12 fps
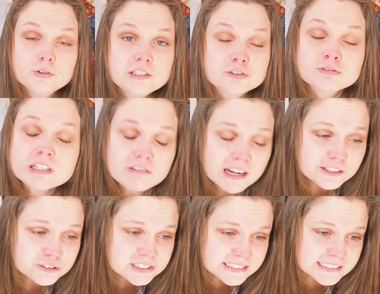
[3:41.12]
need to rewrite
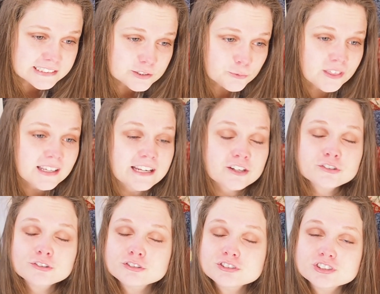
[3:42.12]
your scenes where the
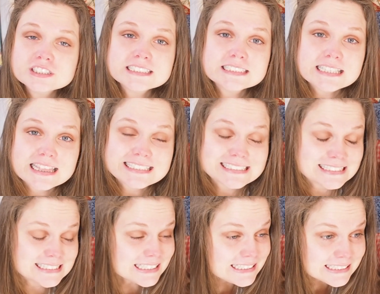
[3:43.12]
character is just
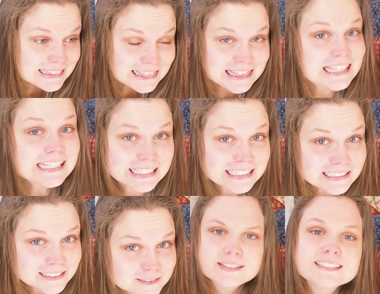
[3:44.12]
sitting and
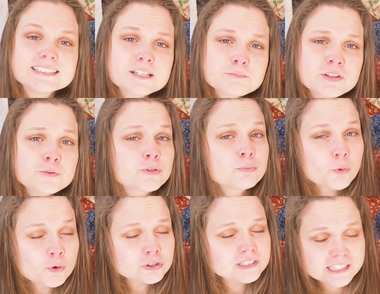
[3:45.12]
thinking into something with
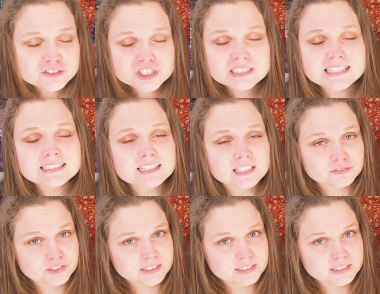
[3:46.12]
more tension and conflict.